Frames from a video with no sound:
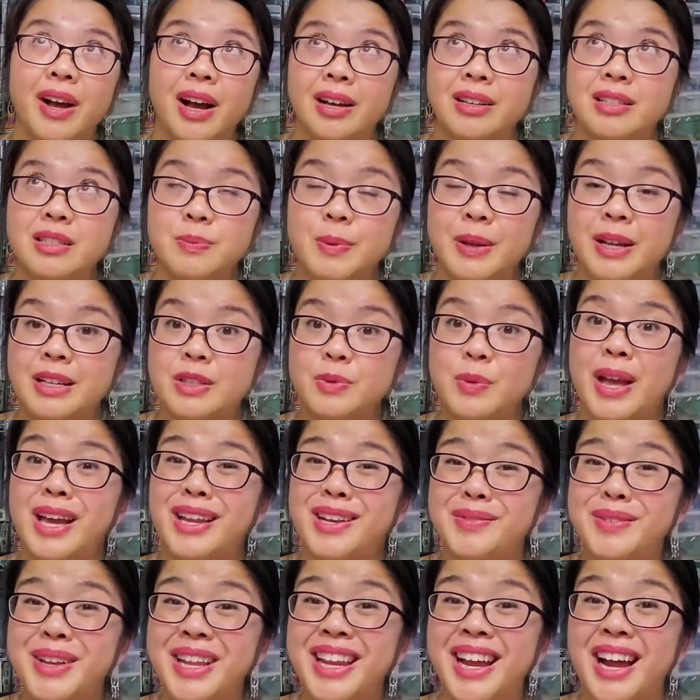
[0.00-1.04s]
us because we end
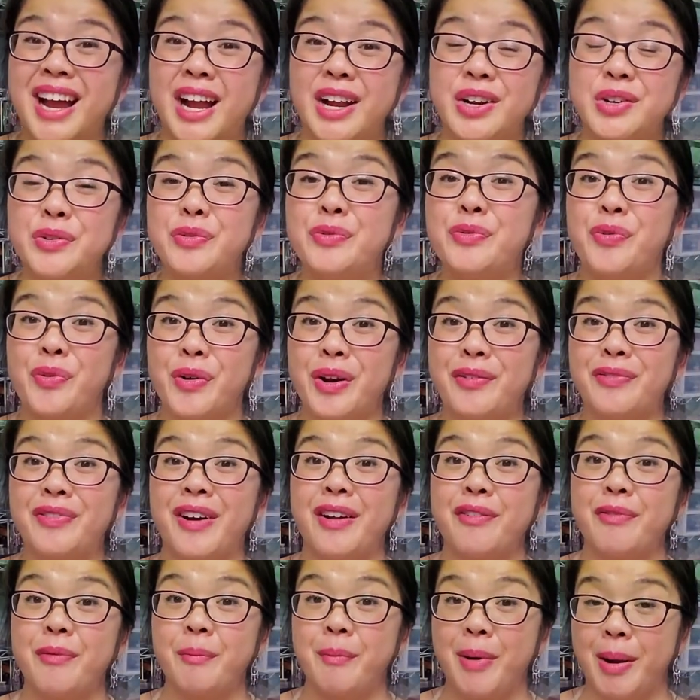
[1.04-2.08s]
up getting
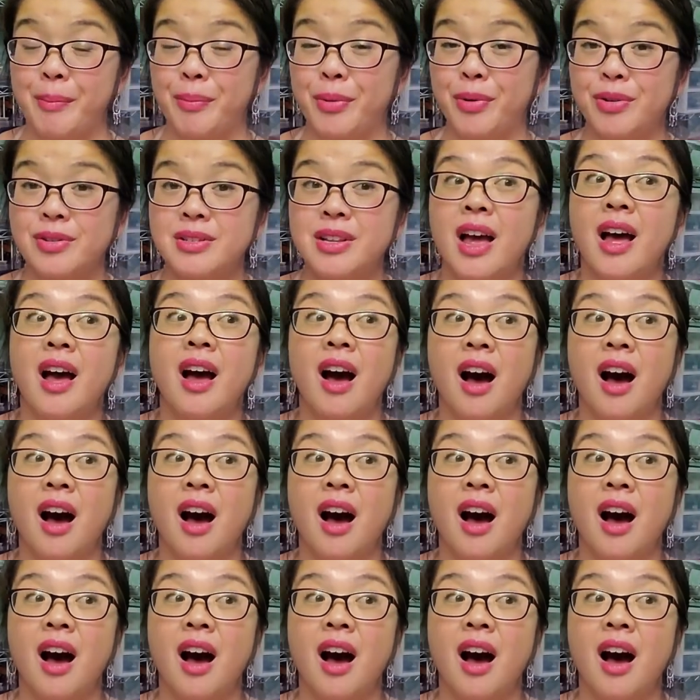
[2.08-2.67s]
145 members